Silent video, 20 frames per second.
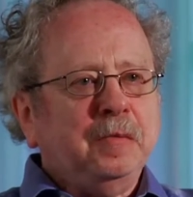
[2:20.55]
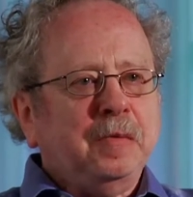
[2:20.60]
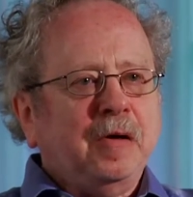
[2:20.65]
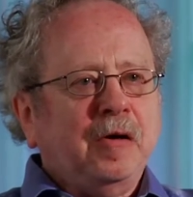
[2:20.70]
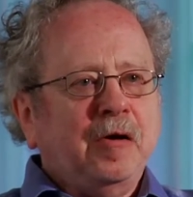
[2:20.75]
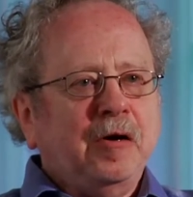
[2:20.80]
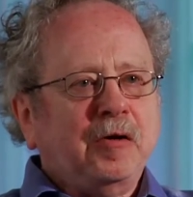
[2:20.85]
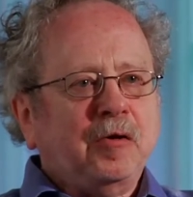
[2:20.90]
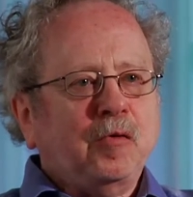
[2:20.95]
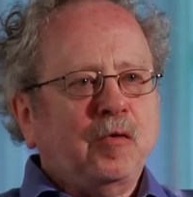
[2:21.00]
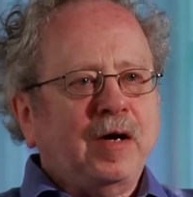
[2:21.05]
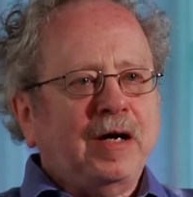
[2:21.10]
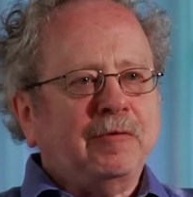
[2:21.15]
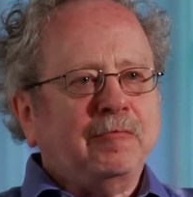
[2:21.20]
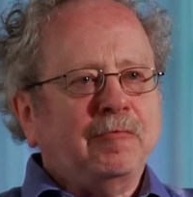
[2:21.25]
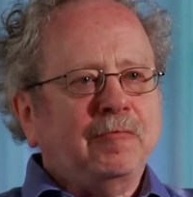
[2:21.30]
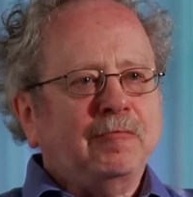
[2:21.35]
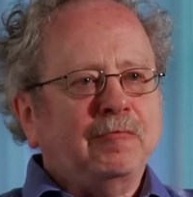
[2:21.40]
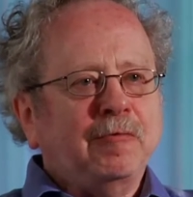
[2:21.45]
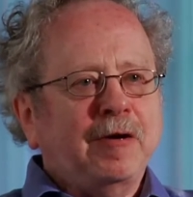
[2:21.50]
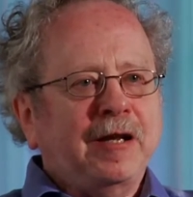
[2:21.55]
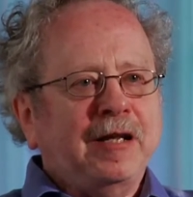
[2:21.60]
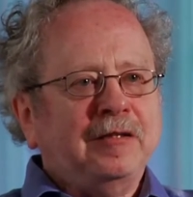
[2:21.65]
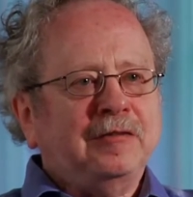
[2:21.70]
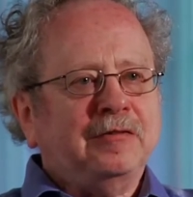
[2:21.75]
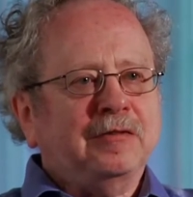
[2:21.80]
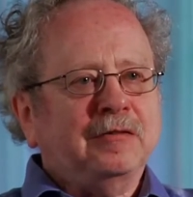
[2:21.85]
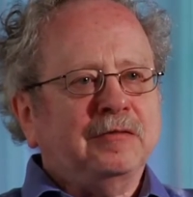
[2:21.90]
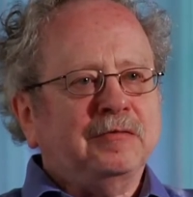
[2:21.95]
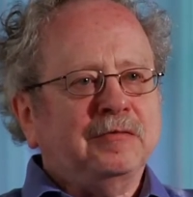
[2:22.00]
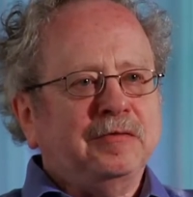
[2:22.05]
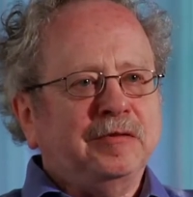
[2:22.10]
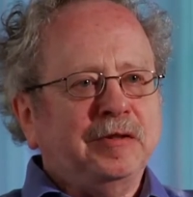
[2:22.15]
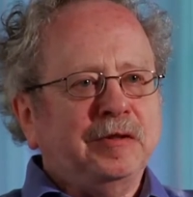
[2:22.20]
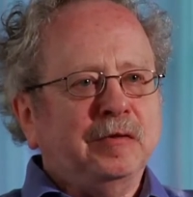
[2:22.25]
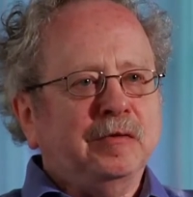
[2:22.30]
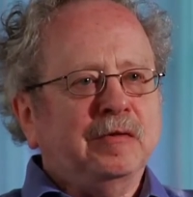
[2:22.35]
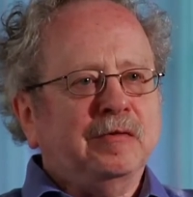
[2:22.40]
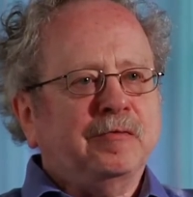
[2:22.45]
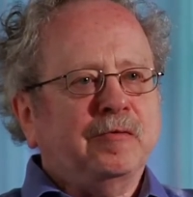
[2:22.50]
aren't quite ready to
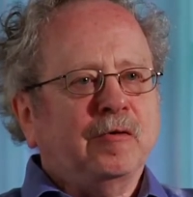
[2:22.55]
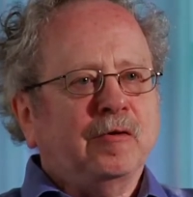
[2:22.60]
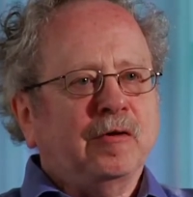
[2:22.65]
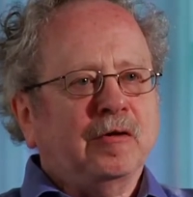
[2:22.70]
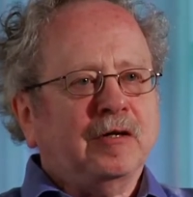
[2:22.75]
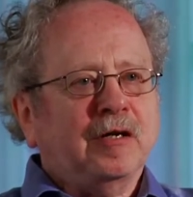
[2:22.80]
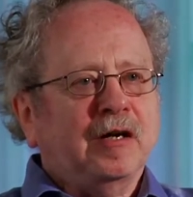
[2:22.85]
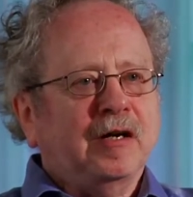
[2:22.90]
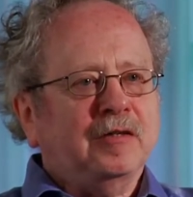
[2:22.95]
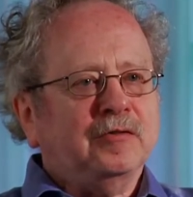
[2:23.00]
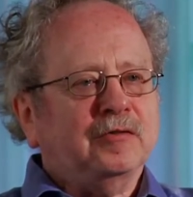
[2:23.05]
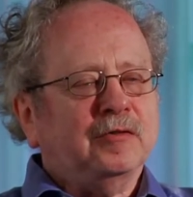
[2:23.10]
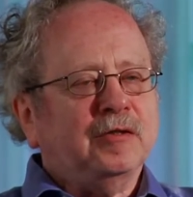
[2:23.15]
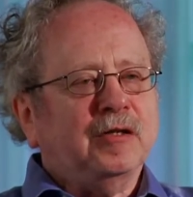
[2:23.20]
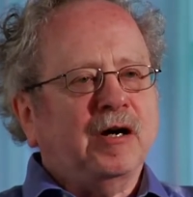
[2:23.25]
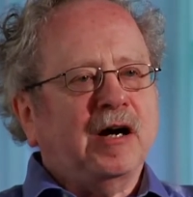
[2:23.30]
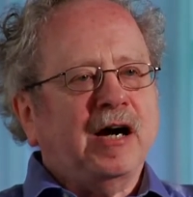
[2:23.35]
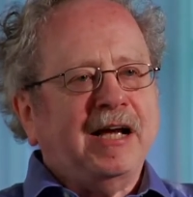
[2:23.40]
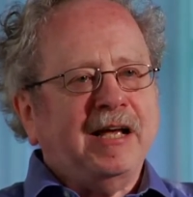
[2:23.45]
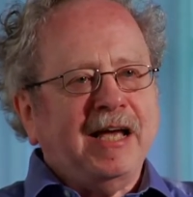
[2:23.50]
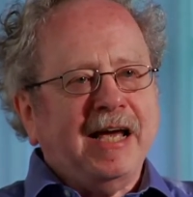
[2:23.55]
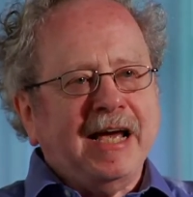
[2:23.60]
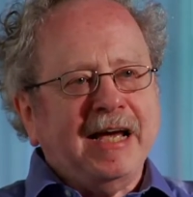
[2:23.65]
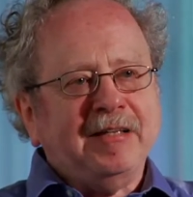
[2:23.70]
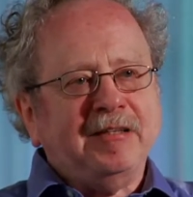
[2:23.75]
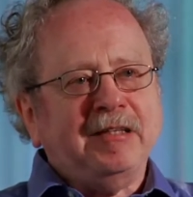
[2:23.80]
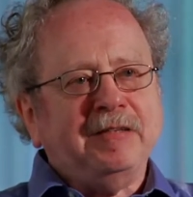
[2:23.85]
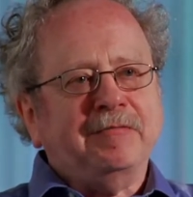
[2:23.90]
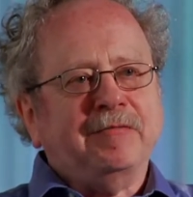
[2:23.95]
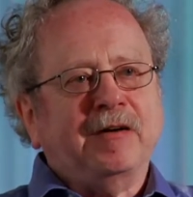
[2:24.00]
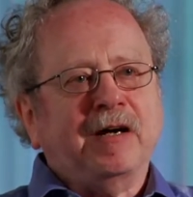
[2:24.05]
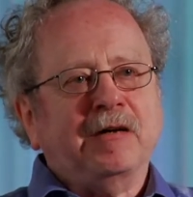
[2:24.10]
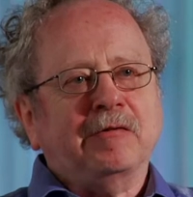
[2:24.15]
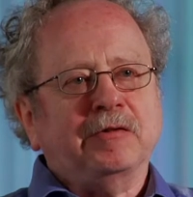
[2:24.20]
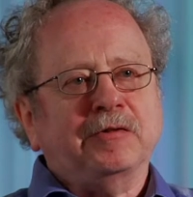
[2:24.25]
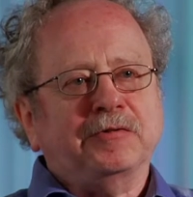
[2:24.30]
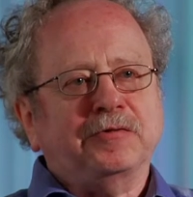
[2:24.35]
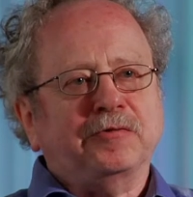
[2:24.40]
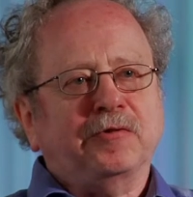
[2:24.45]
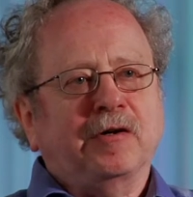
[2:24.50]
deal with all kinds of
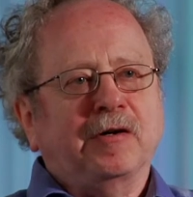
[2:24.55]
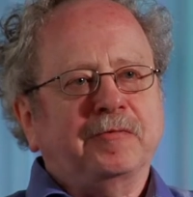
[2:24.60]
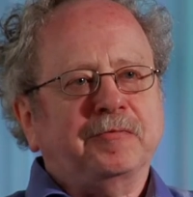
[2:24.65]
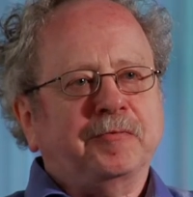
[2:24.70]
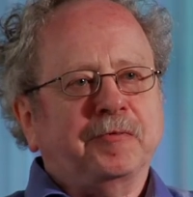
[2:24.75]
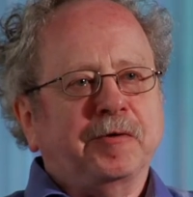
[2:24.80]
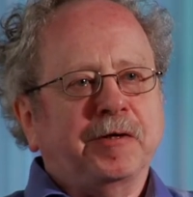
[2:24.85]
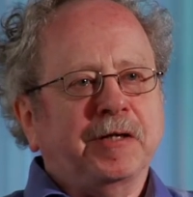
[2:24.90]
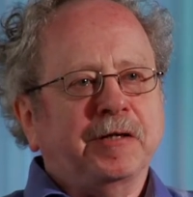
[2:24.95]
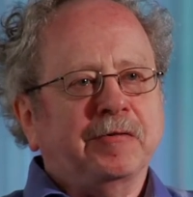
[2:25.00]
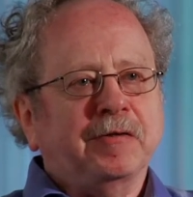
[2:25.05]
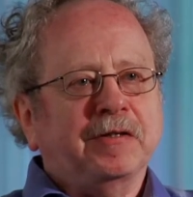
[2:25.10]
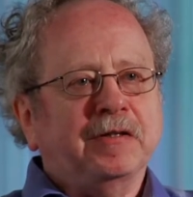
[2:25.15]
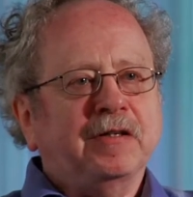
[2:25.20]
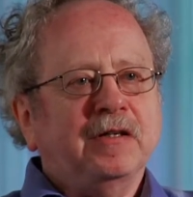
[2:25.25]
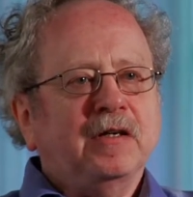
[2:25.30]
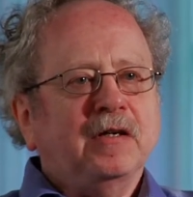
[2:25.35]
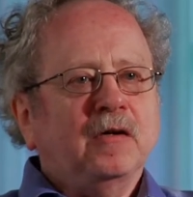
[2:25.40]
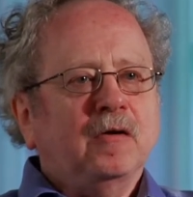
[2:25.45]
antivirus software and